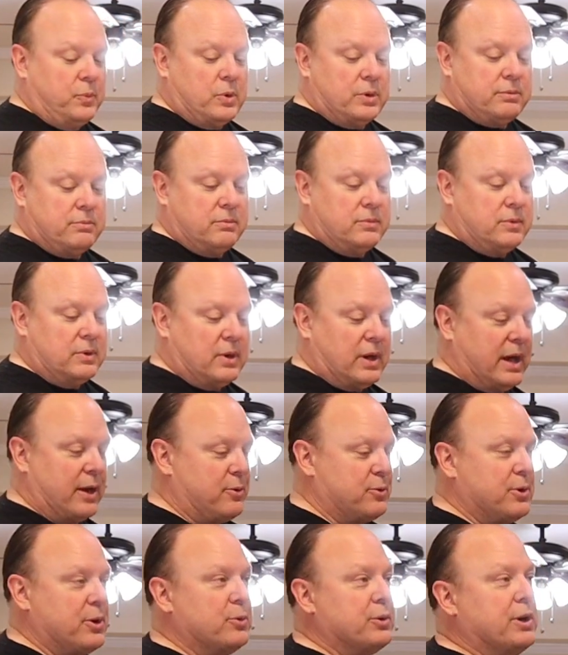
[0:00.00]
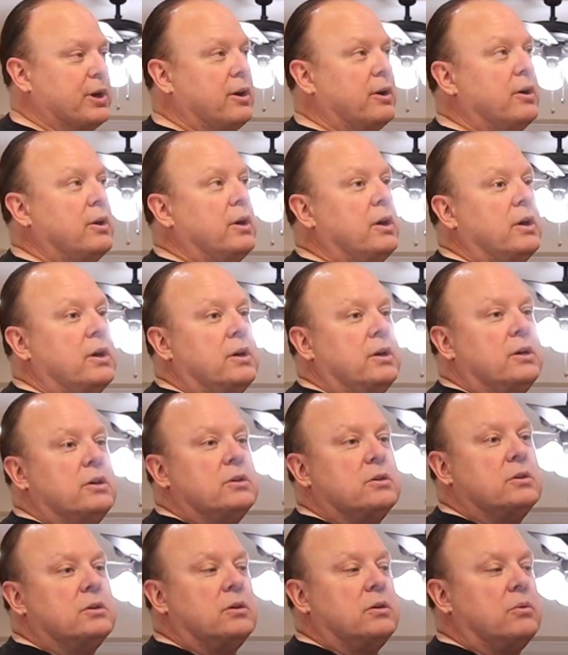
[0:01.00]
Look, I don't know yet.
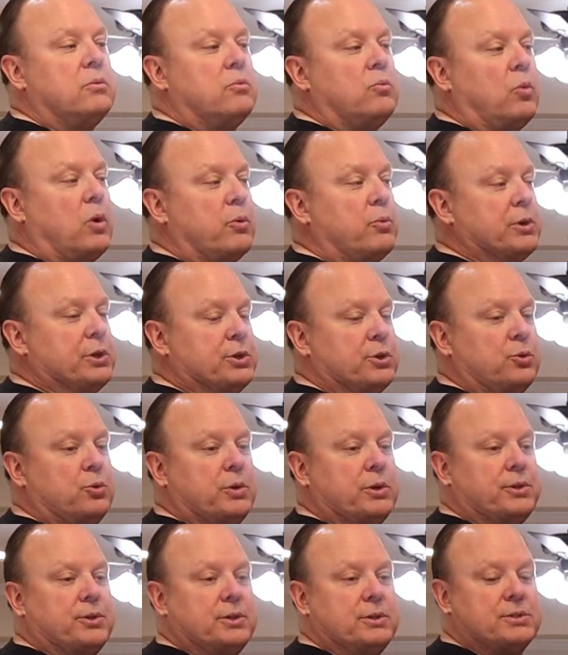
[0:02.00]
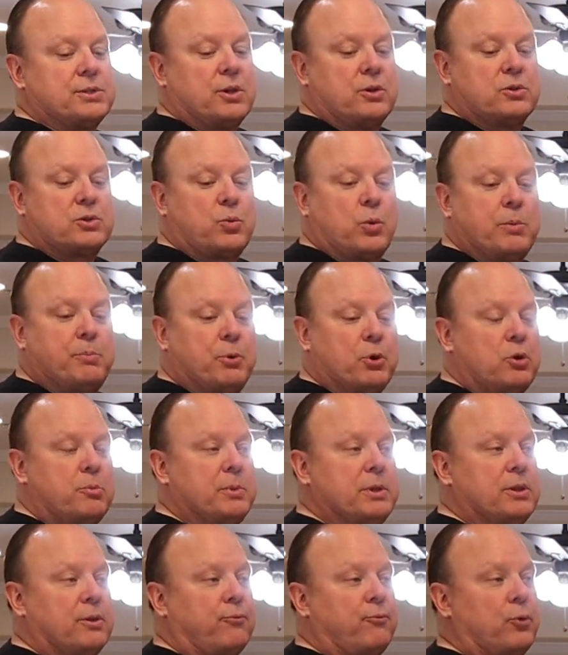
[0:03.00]
What we do with these though is we put them
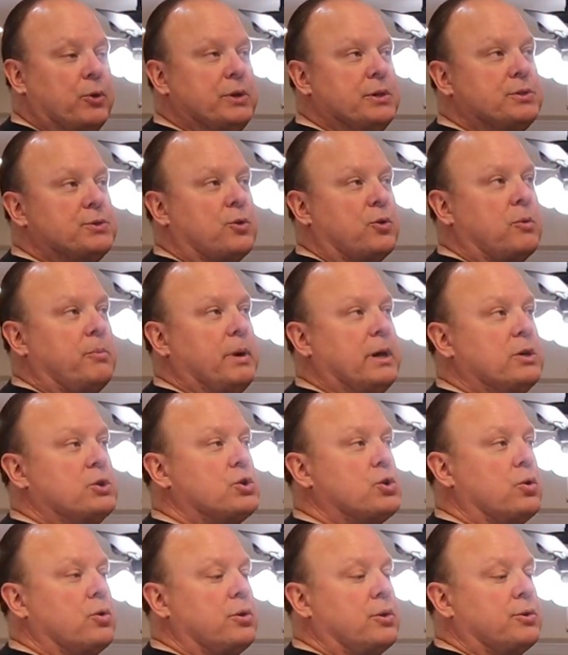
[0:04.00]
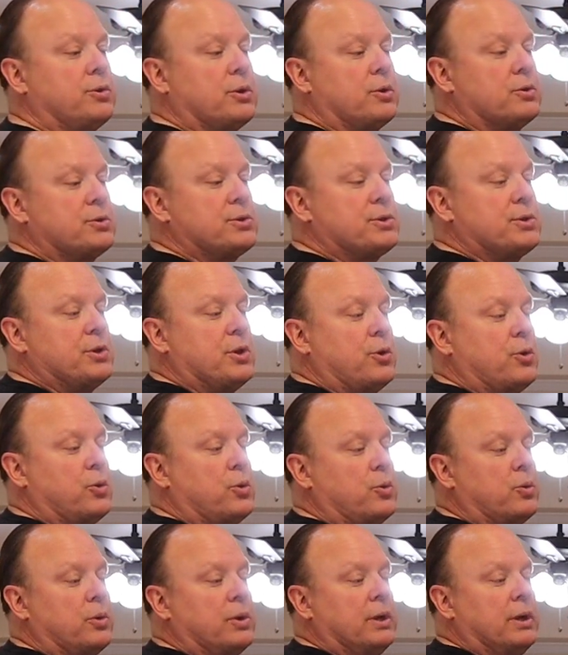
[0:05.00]
in the freezer to make sure that there's
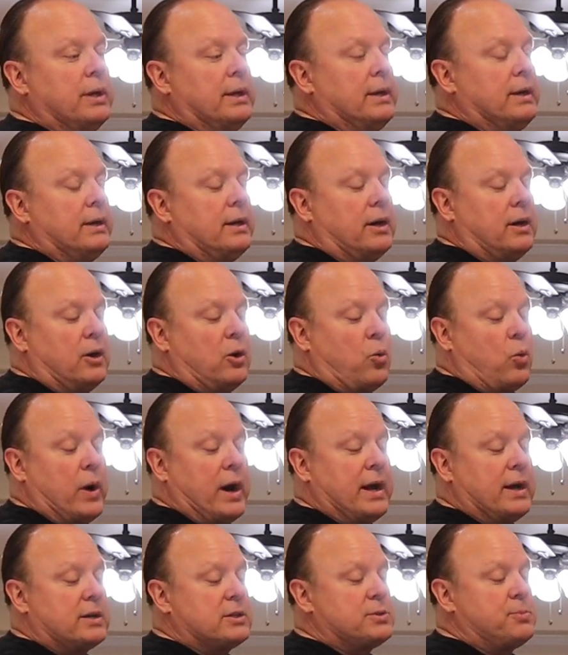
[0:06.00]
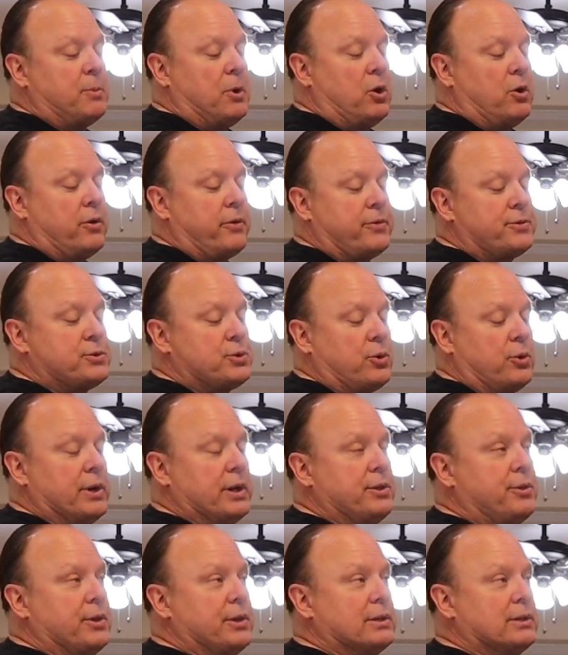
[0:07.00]
no wax moths or
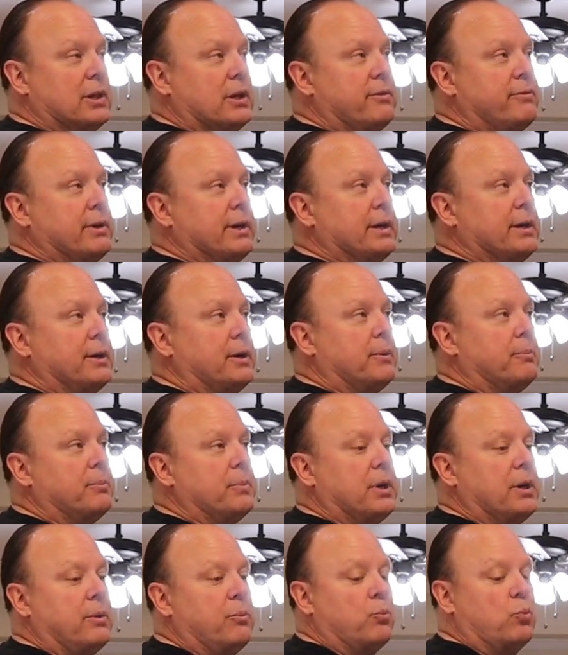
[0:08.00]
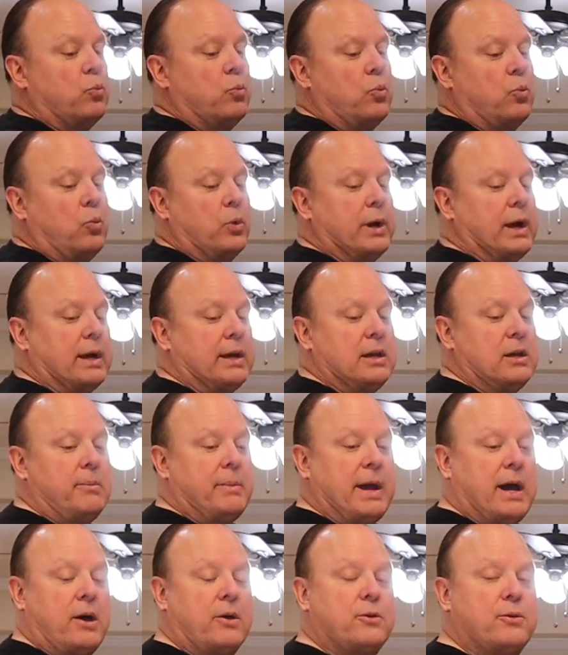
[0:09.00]
anything living in them. And when I get them
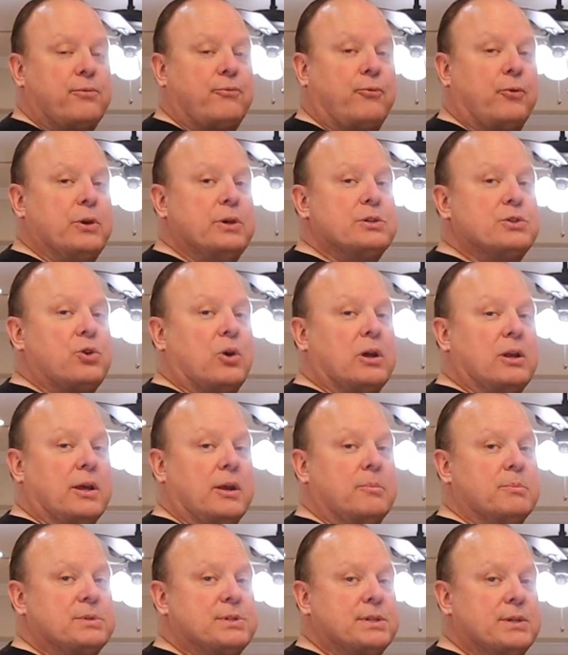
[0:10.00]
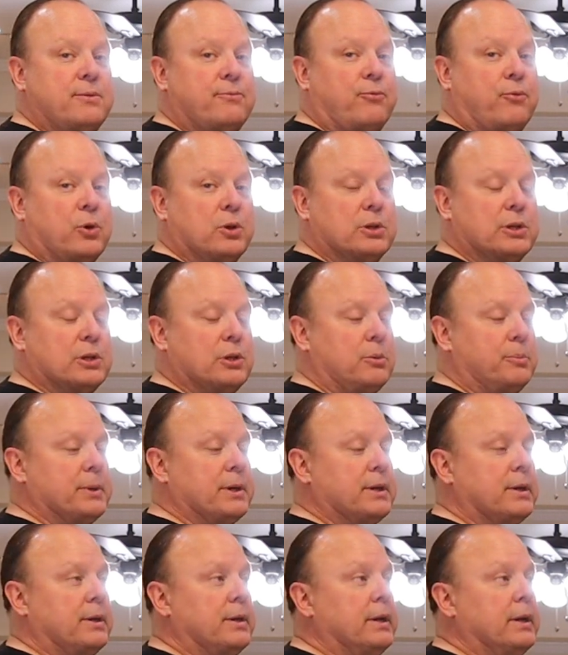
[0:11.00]
out of the freezer, I let them sit for a little
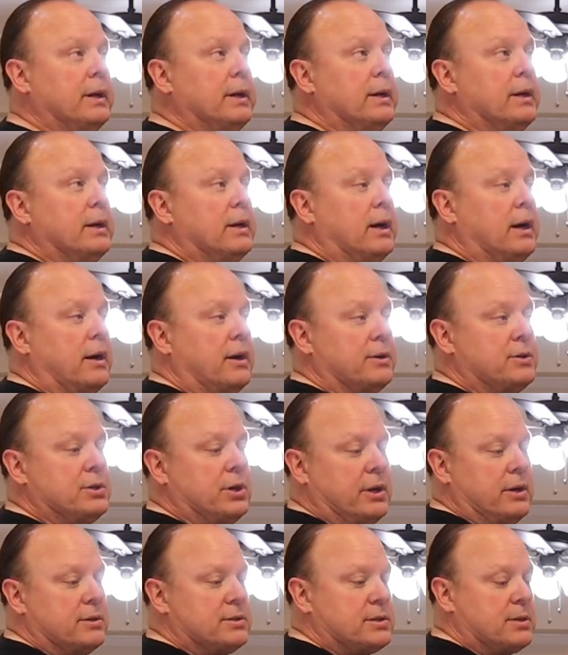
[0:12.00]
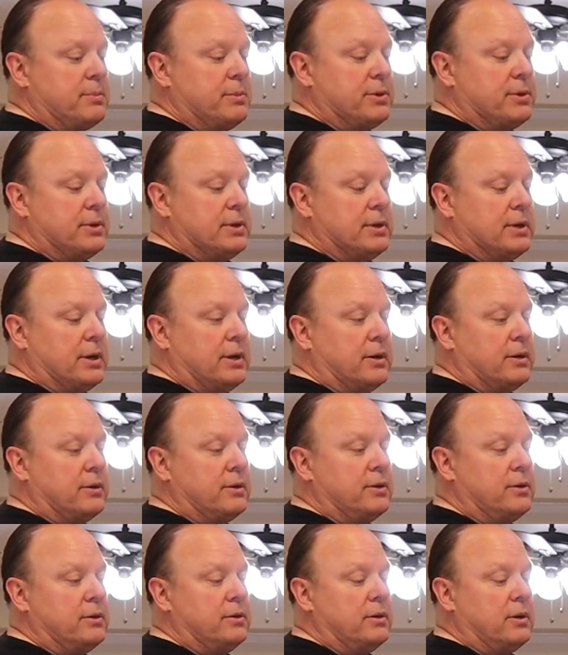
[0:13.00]
bit to get some of
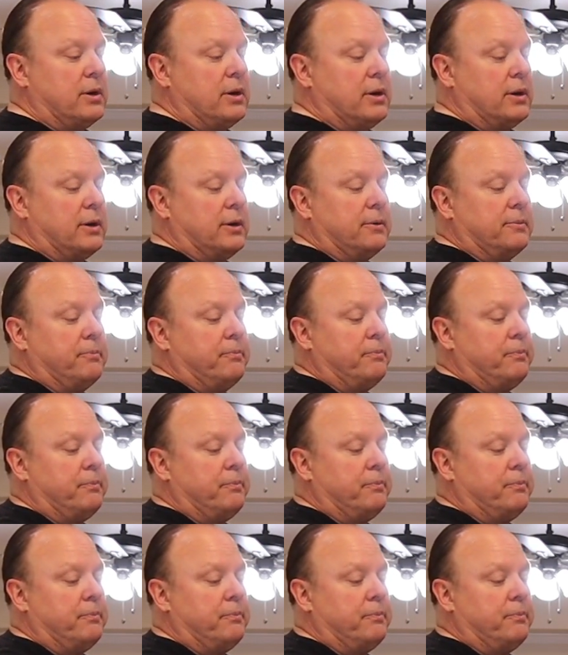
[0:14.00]
the